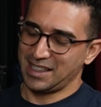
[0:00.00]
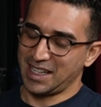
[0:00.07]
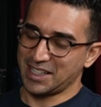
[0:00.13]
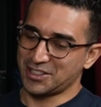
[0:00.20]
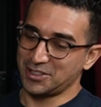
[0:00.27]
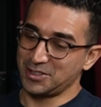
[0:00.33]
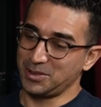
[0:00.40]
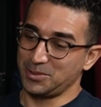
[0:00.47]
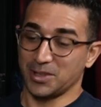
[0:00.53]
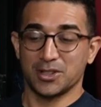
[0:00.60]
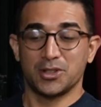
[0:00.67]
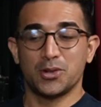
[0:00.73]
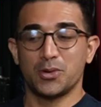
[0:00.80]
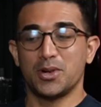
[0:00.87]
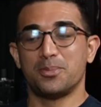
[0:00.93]
Actually, you want
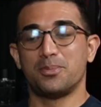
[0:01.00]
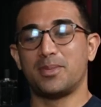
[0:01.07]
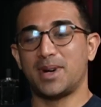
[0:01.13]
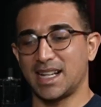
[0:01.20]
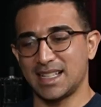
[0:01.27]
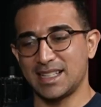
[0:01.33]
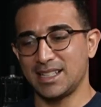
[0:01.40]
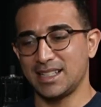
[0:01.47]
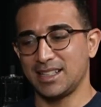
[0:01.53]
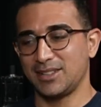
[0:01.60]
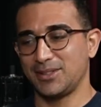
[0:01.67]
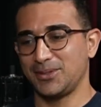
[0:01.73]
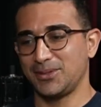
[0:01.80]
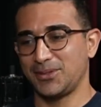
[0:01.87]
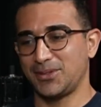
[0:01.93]
to know what my
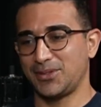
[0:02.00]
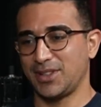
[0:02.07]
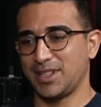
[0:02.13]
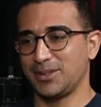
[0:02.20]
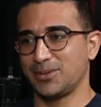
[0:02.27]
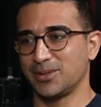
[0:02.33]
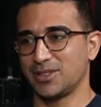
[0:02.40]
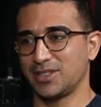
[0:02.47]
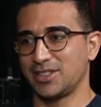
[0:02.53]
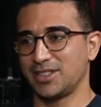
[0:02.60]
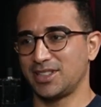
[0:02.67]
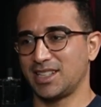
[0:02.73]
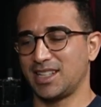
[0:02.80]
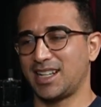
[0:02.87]
favorite?